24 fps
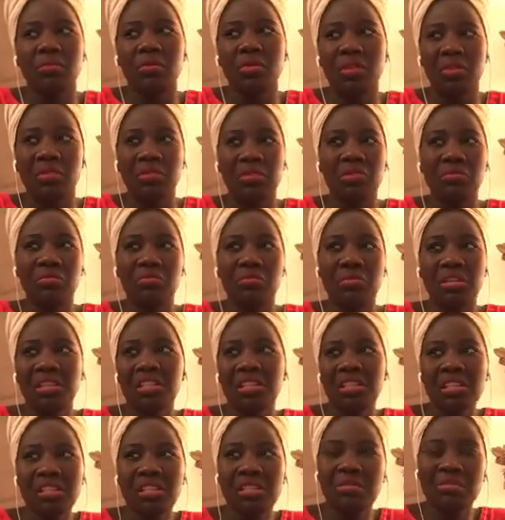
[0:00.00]
the
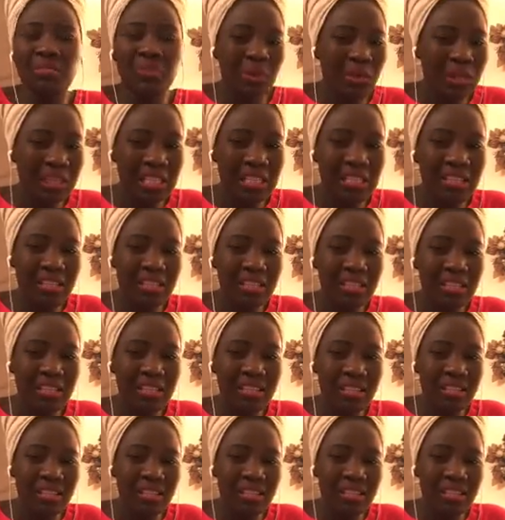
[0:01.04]
richest body
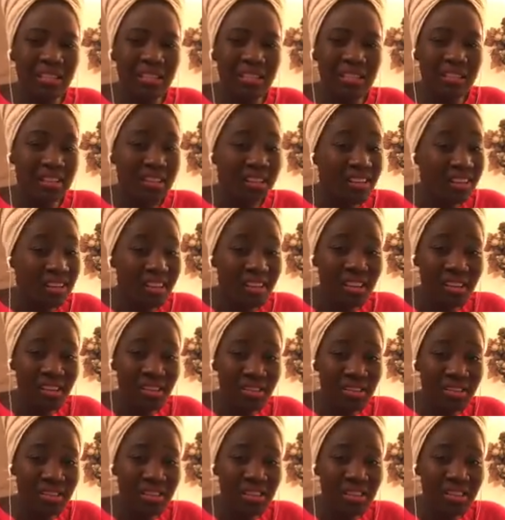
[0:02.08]
in the
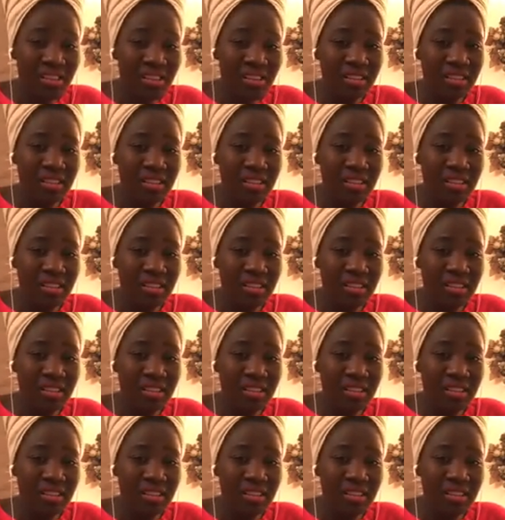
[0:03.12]
country.